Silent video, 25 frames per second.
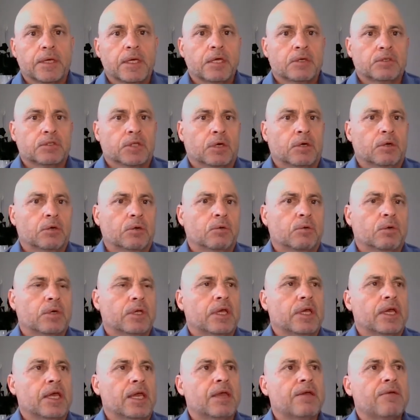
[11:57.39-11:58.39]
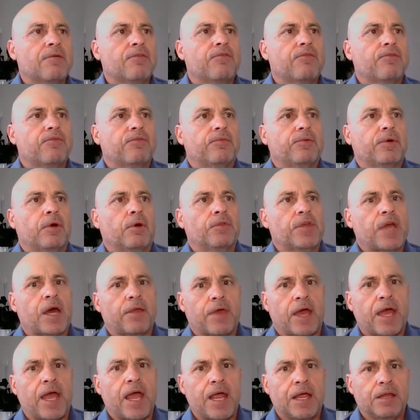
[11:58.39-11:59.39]
So if, on the other
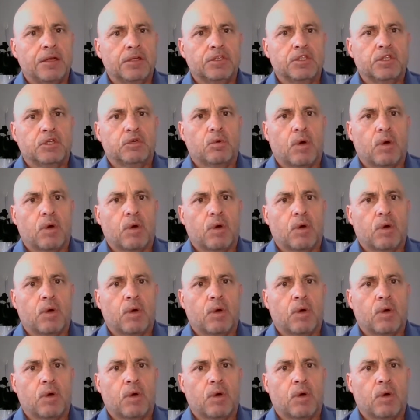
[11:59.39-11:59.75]
hand, you